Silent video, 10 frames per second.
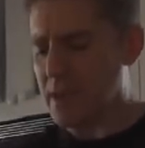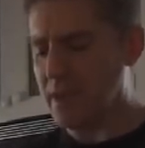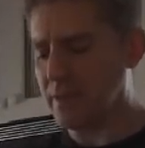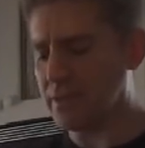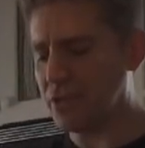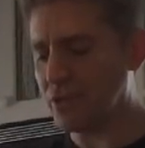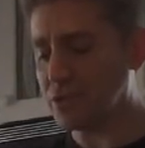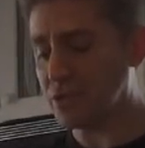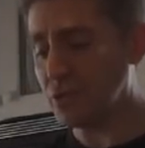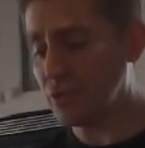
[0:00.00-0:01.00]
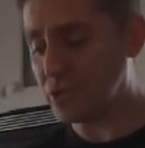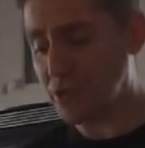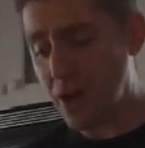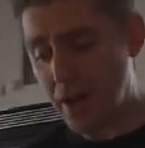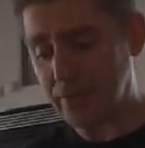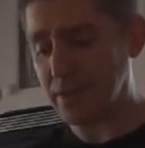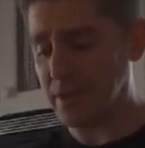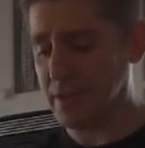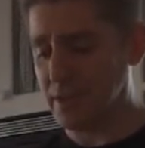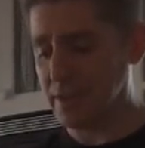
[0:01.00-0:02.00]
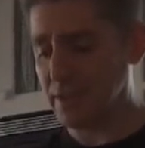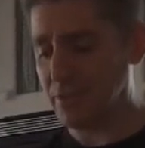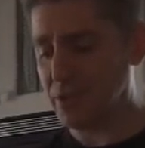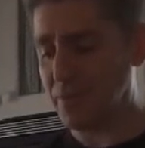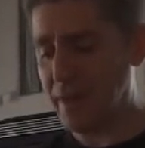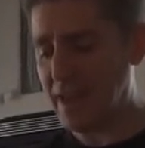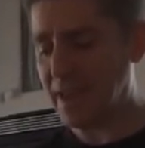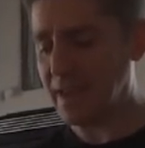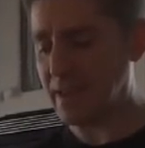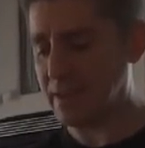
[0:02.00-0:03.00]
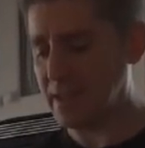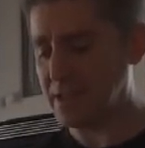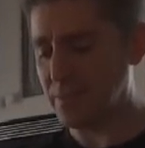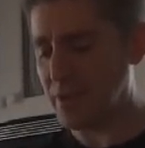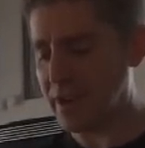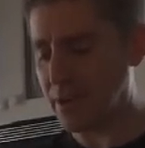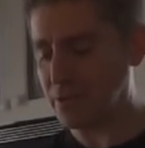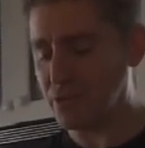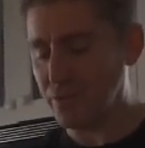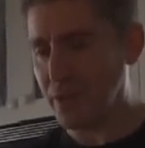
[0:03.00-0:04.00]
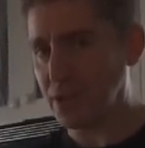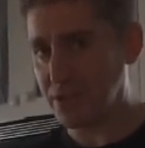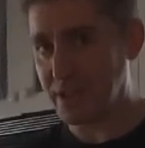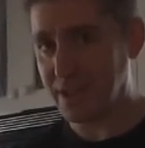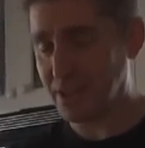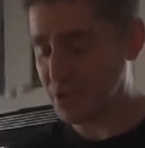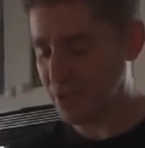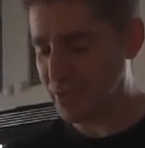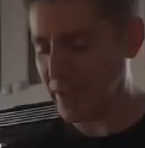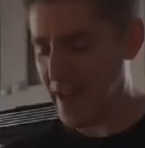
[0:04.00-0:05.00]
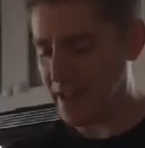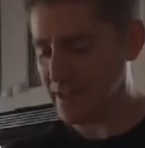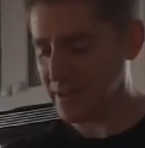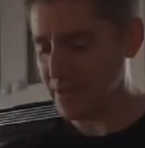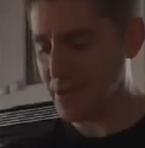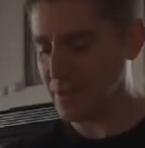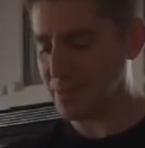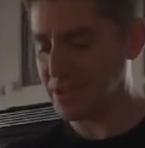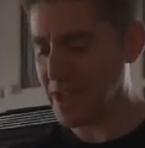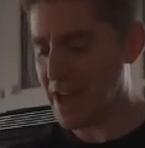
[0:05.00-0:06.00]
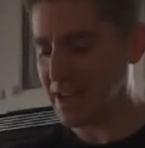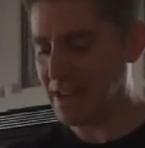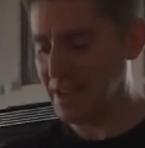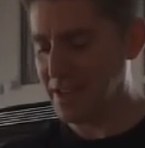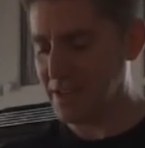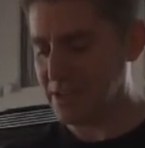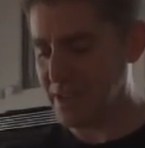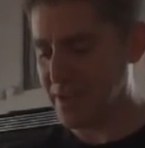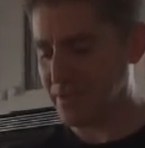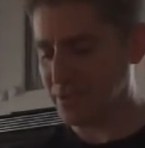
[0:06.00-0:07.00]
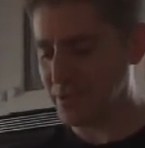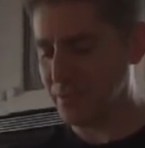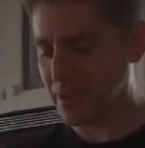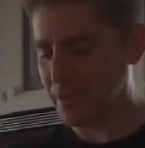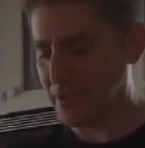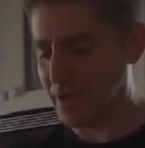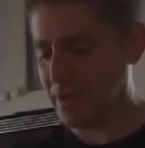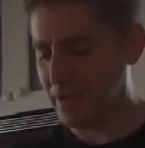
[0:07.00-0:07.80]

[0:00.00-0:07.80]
If the dough is too soft, then when they're baking, they spread out too much and they get too flat. You want your biscotti to have a little bit of a